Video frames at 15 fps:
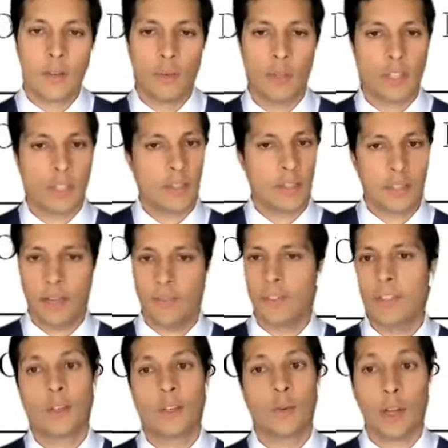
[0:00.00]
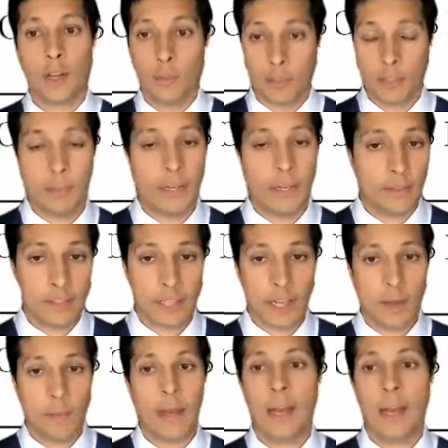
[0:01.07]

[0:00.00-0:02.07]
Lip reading: which has saved an incredible amount of time.